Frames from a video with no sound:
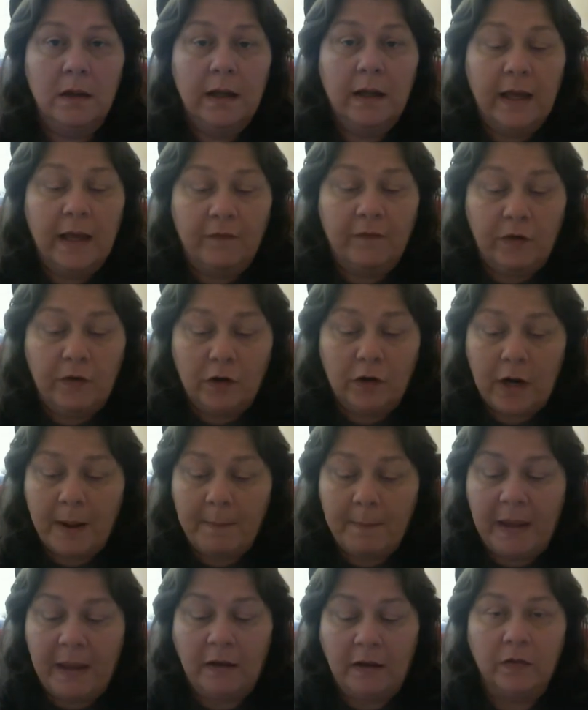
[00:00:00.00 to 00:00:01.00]
If you're
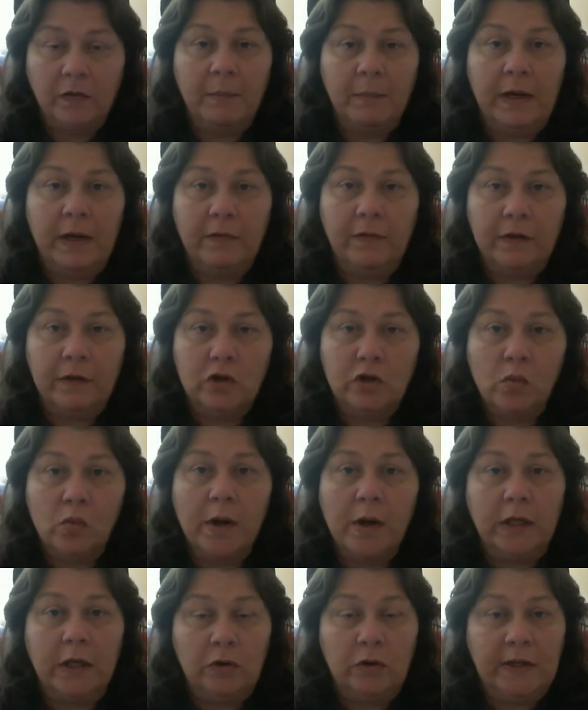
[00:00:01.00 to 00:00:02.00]
not making the money that you
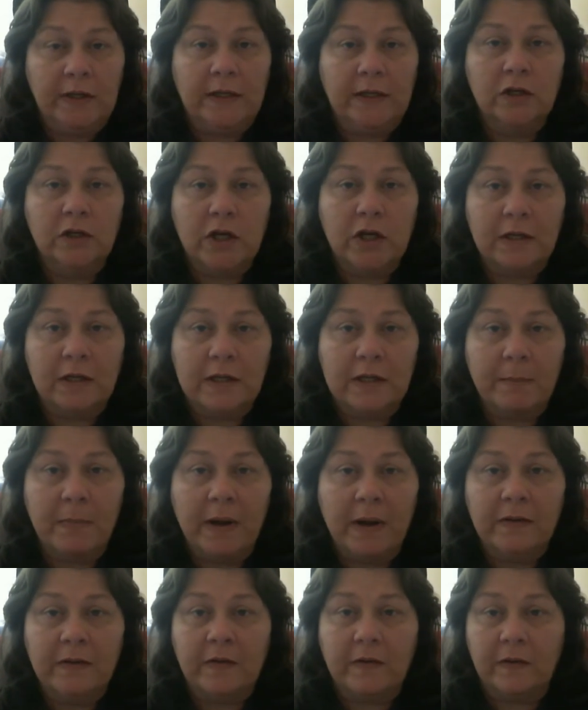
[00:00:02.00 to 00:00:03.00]
want, you need to change that
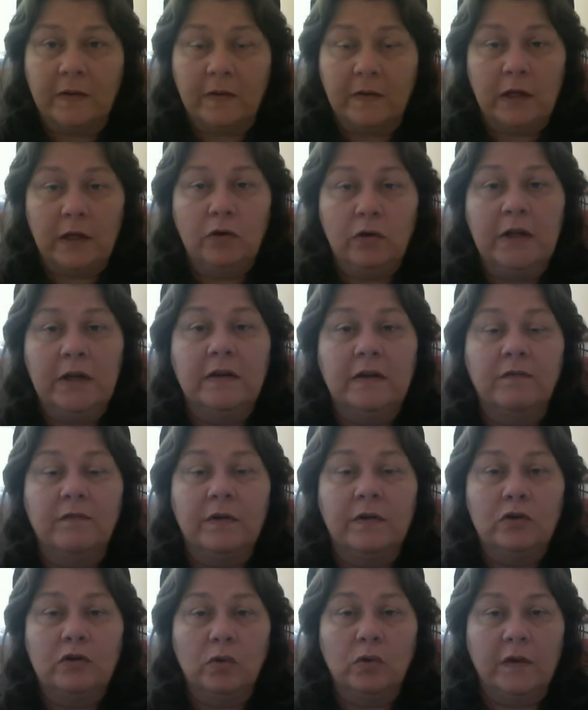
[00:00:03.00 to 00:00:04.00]
mindset. So you need to
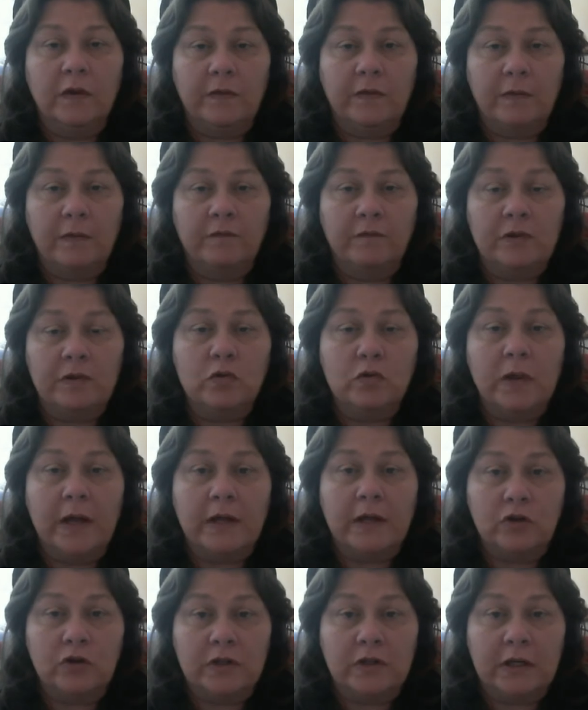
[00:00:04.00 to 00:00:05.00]

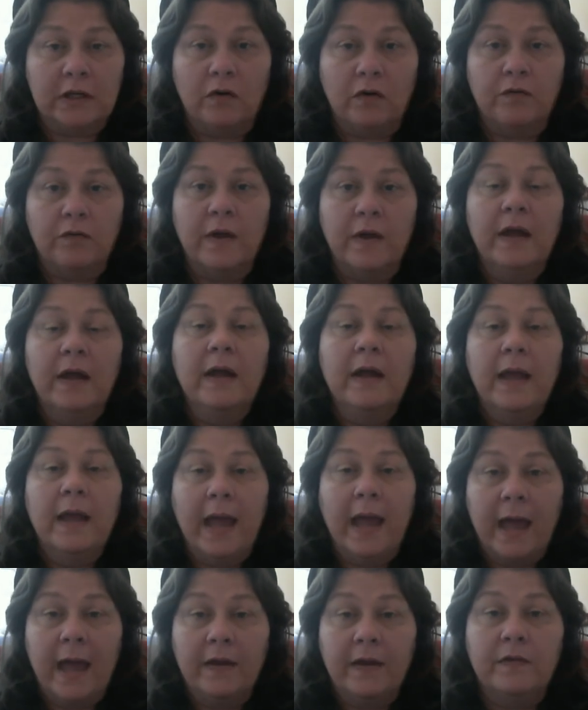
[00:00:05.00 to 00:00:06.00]
visualize yourself
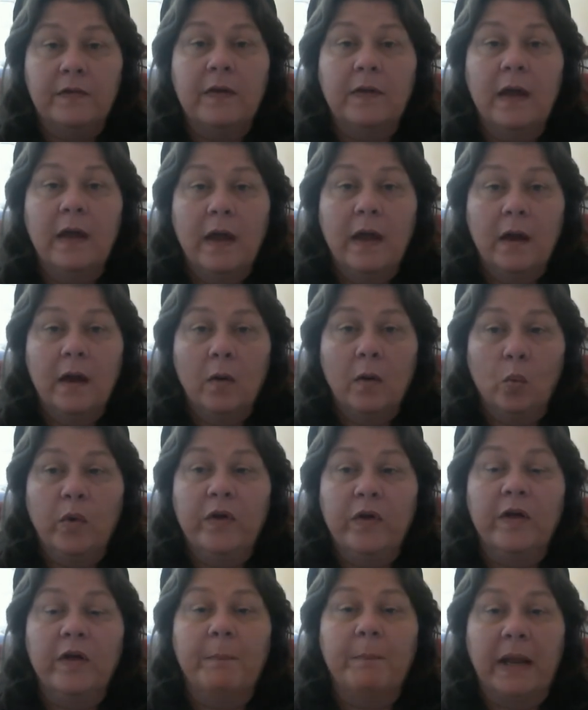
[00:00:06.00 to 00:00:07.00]
as
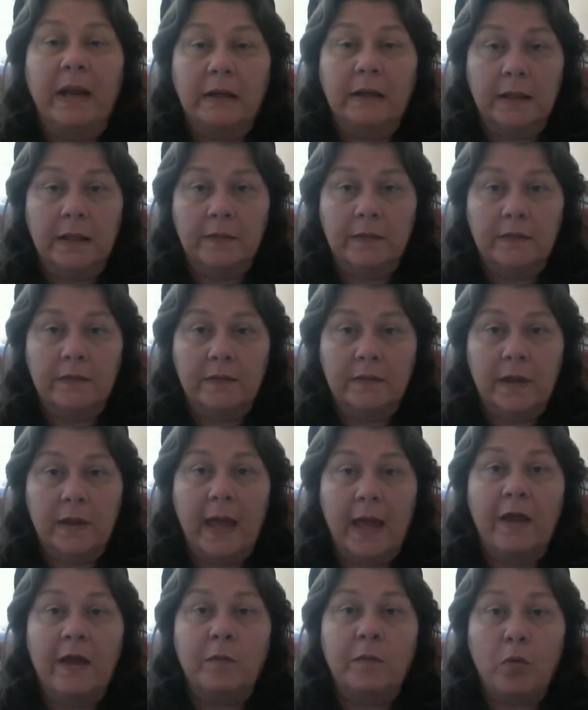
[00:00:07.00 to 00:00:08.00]
with abundance,
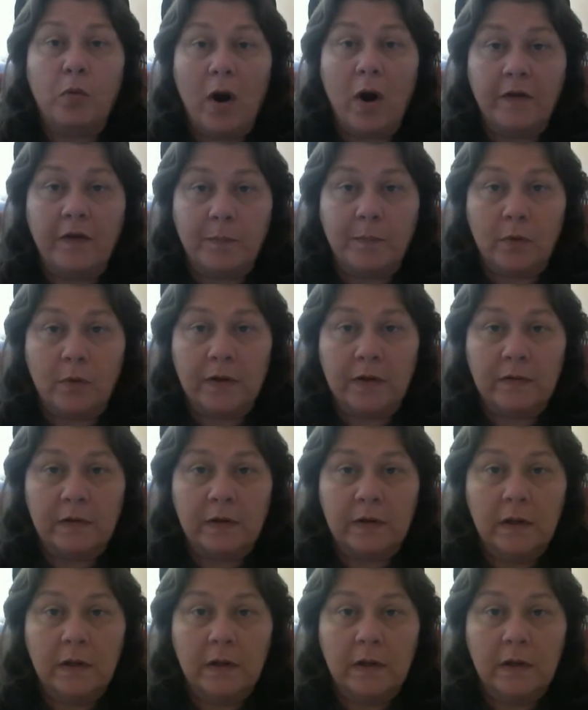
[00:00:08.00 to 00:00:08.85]
as prosperous.